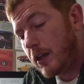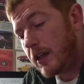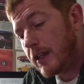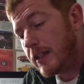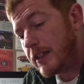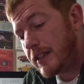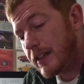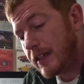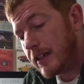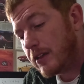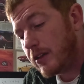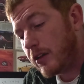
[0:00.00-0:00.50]

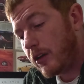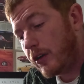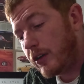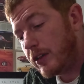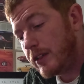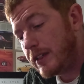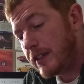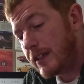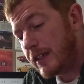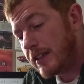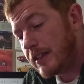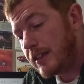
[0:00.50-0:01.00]

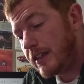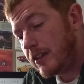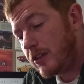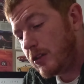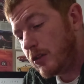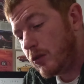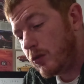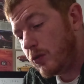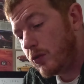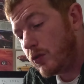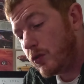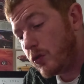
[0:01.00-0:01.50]

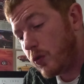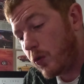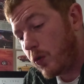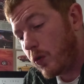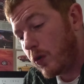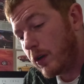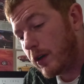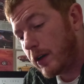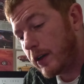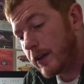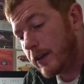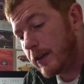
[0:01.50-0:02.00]
662
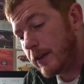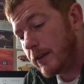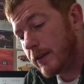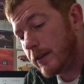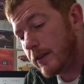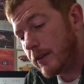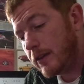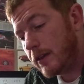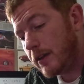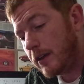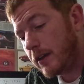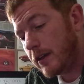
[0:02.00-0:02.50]
torque
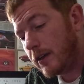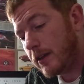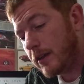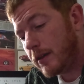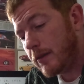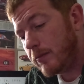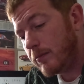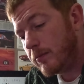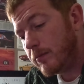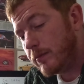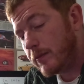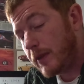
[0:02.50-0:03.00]

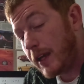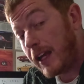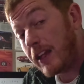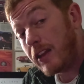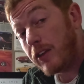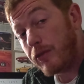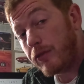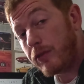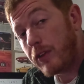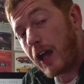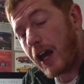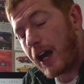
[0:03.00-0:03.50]
at
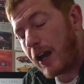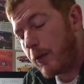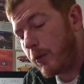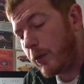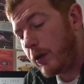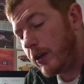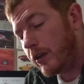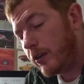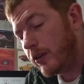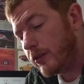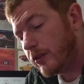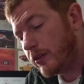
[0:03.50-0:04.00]
the
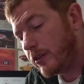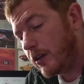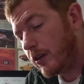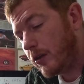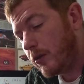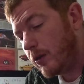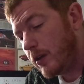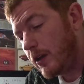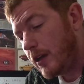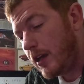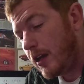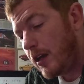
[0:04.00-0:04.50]
flywheel.
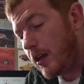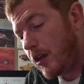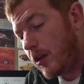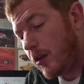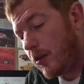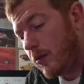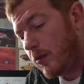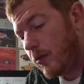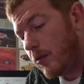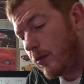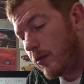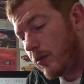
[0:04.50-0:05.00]
So
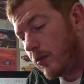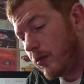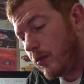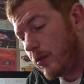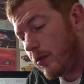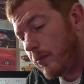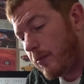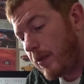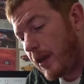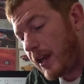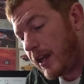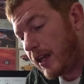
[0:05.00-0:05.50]

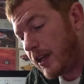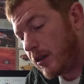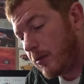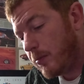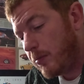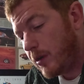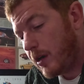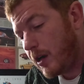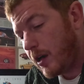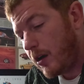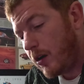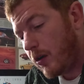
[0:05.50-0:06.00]
making
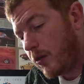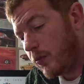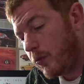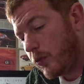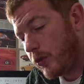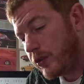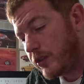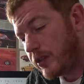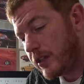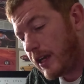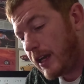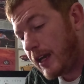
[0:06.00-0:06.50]
about,
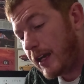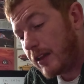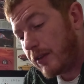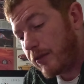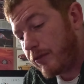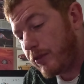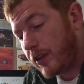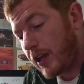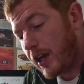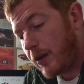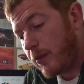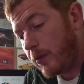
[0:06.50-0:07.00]
we'll say at the
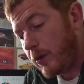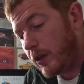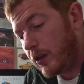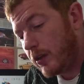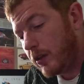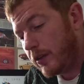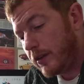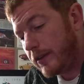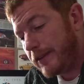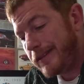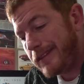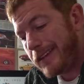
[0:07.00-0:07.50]

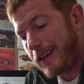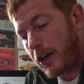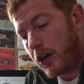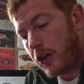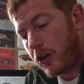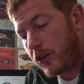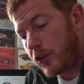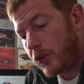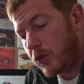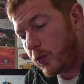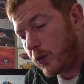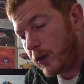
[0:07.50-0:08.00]
flywheel,
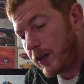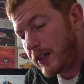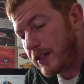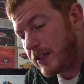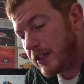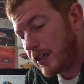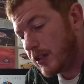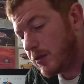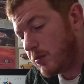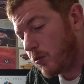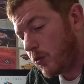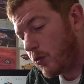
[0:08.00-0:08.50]

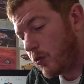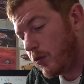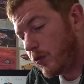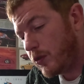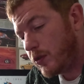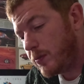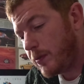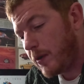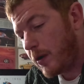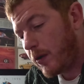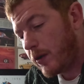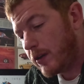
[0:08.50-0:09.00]
126 more
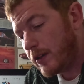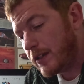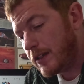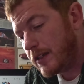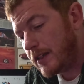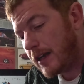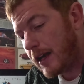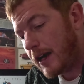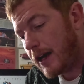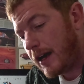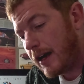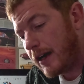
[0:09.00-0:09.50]
horsepower than
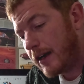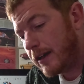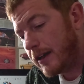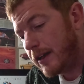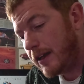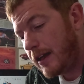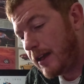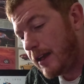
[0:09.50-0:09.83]
stock,